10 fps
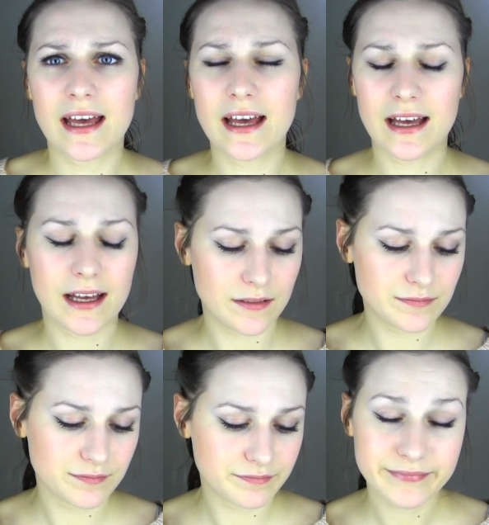
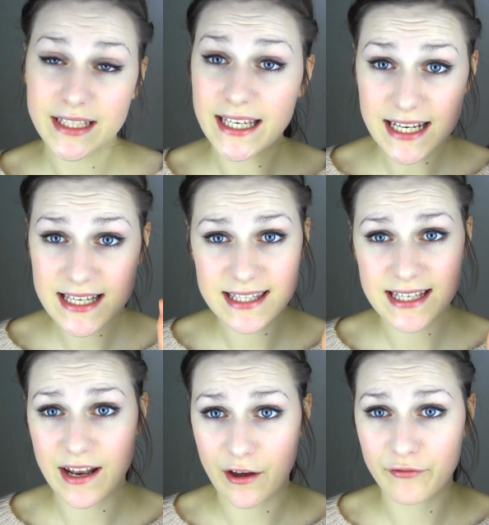it is
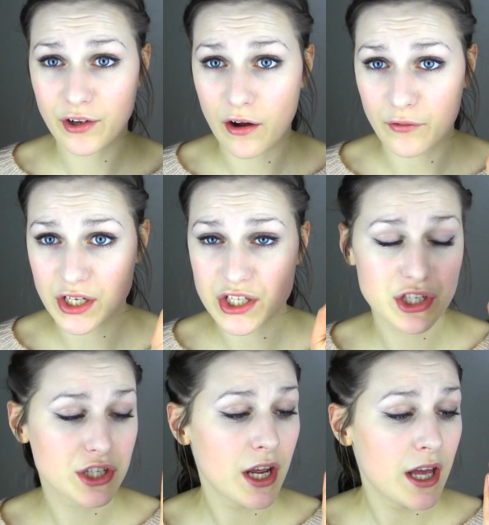enough
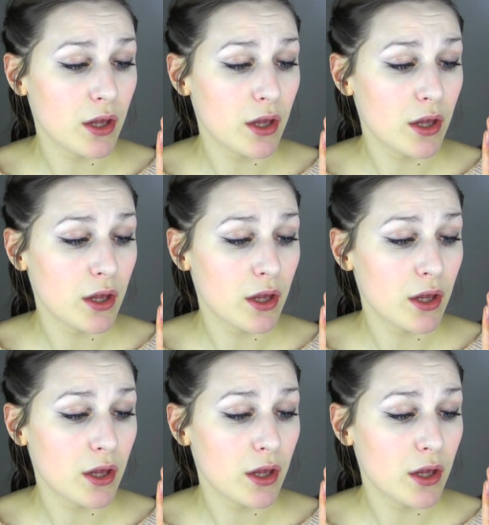coverage.